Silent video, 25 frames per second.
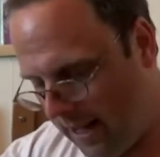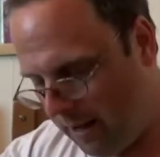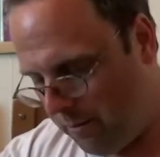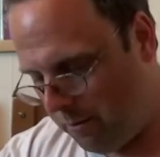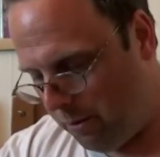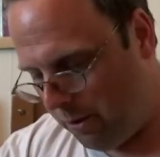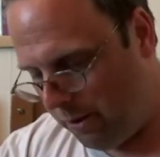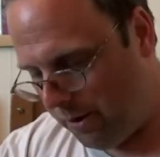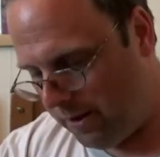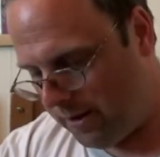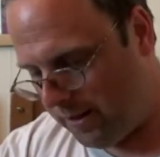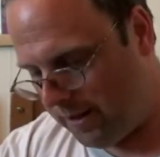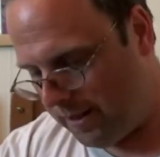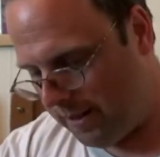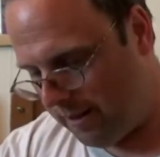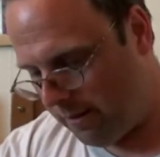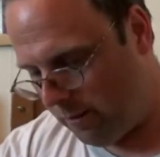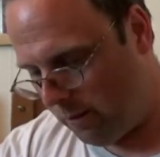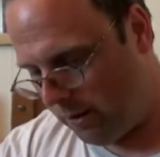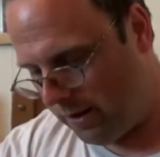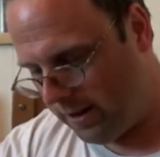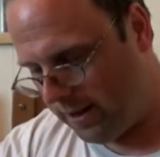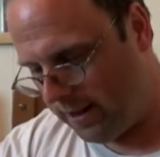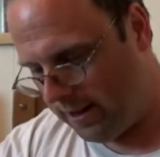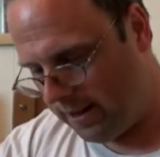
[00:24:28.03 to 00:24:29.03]
But it's
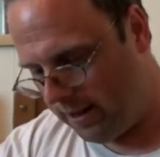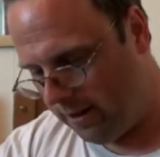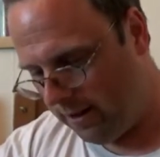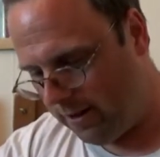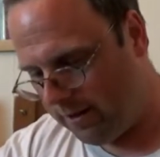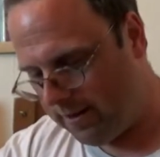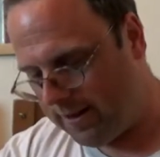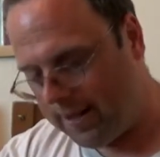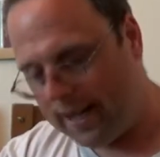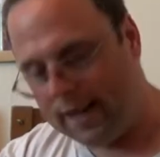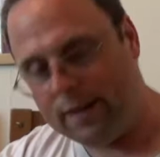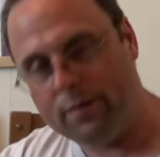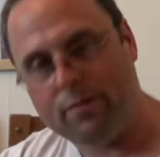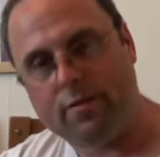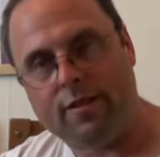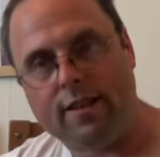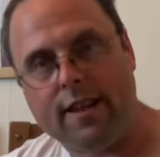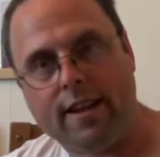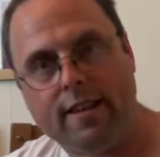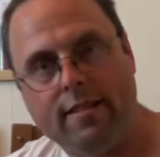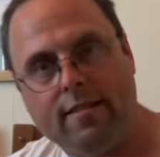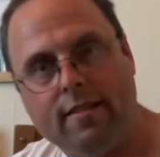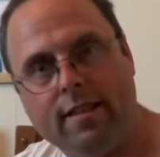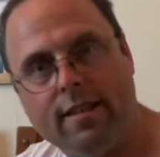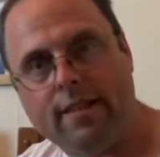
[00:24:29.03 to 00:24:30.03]
one of the launch games from the
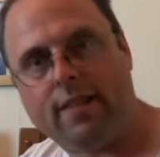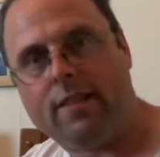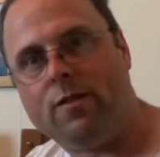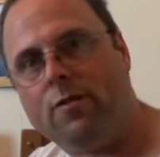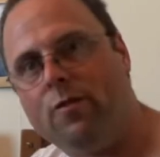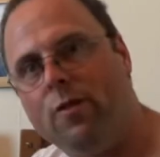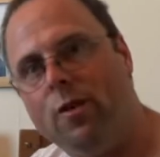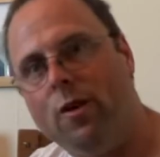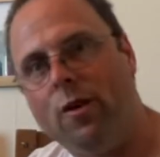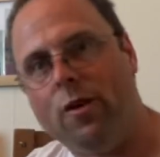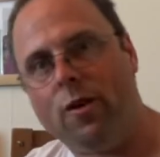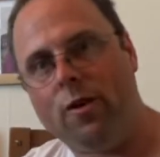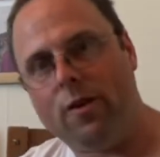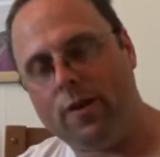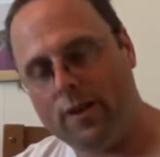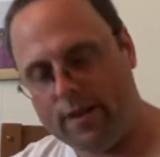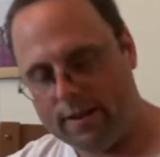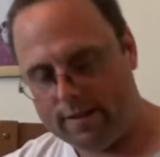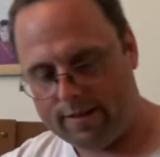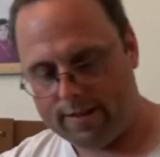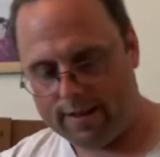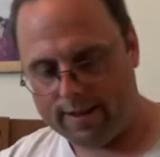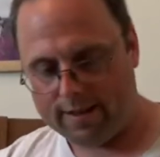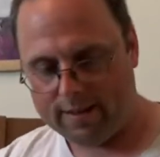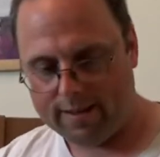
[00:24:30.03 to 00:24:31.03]
N64,
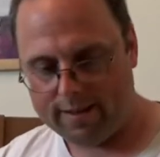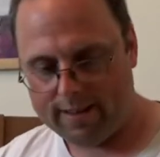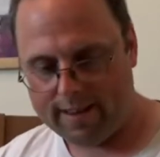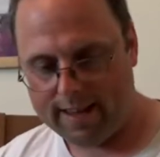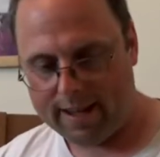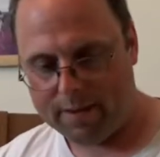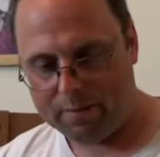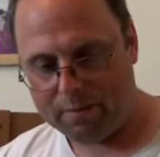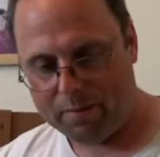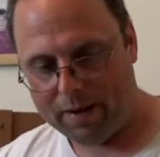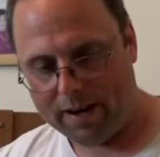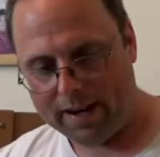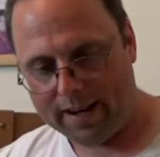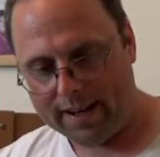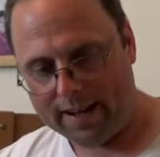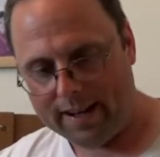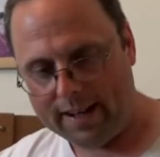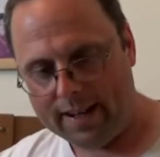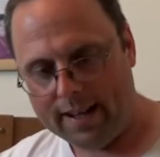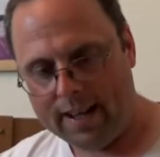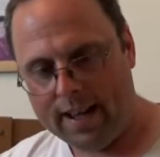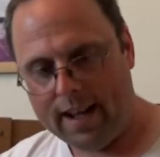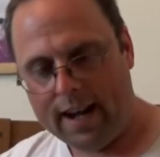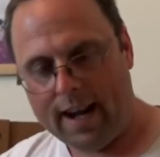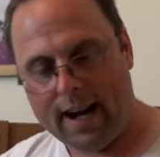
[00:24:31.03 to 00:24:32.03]
Shadows of the Empire,
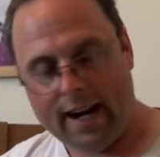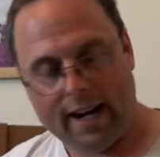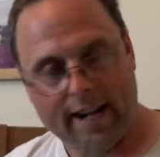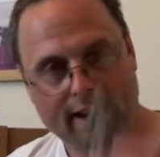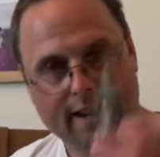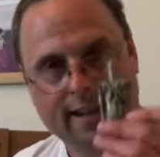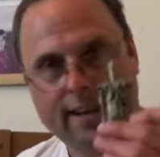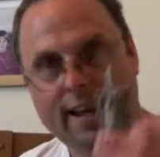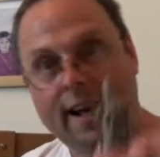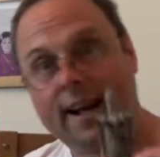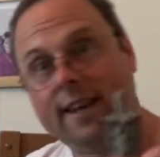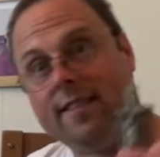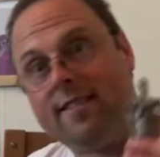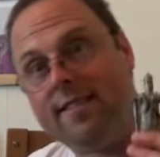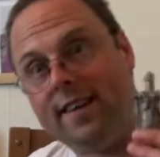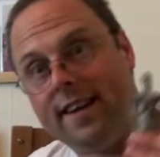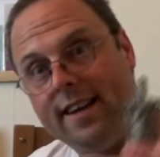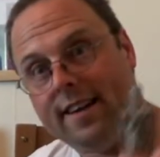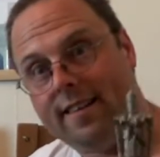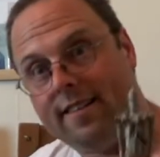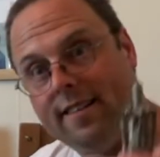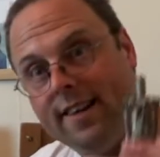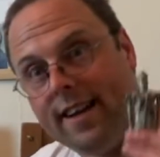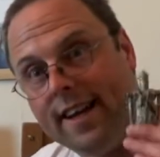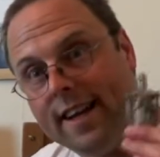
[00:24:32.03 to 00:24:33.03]
and
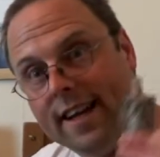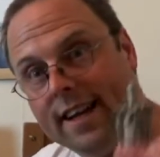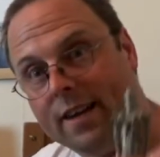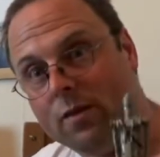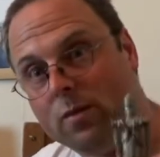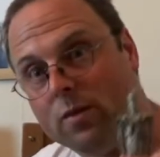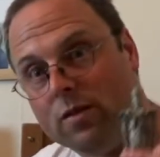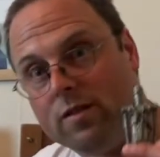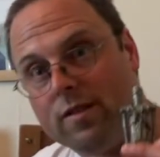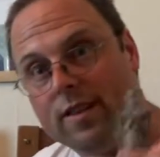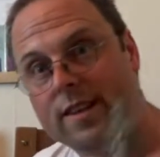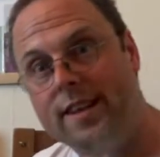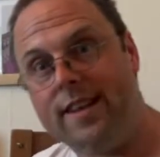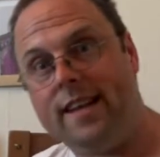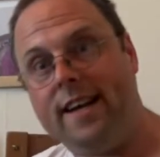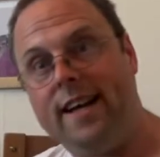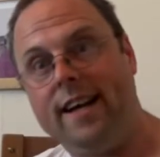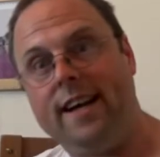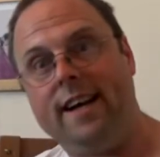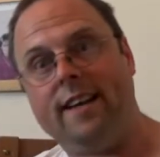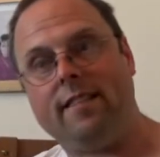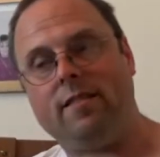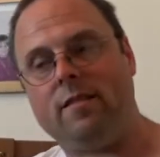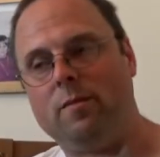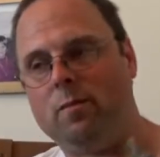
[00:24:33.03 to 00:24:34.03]
IG-88 was in
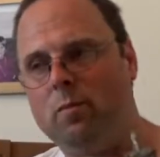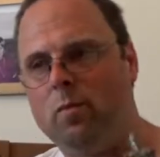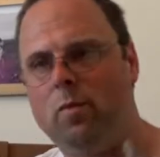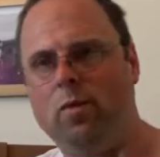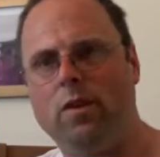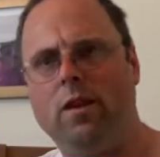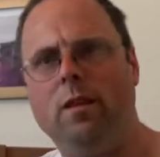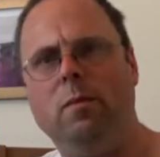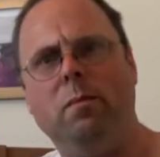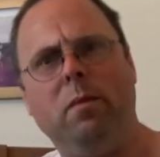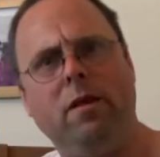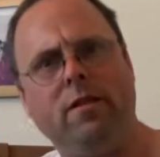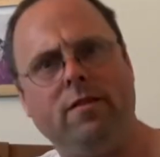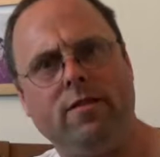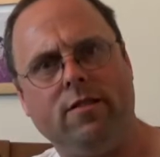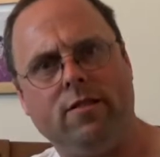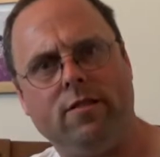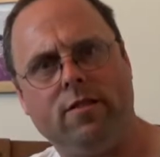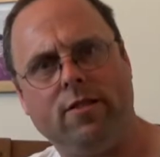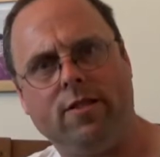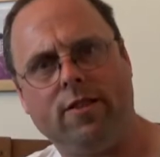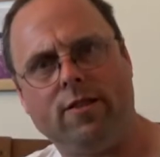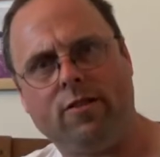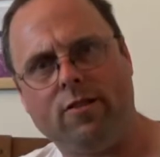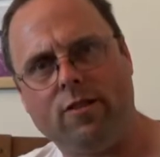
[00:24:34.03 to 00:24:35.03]
there as one of the bosses
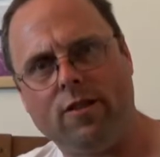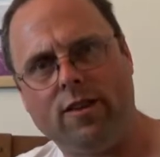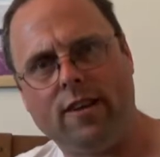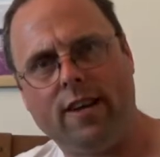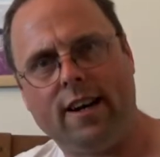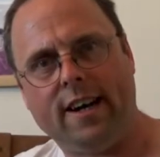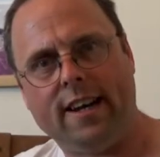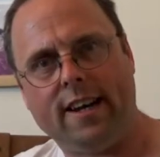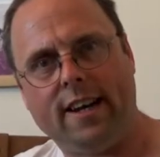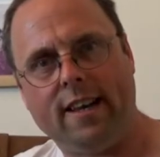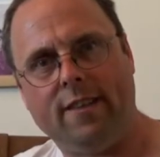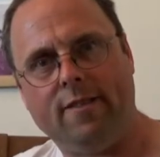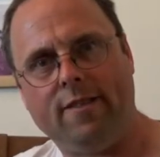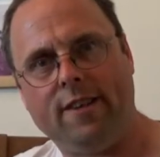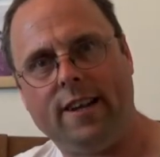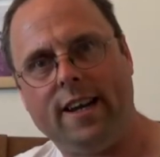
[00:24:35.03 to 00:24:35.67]
on the Junkyard level.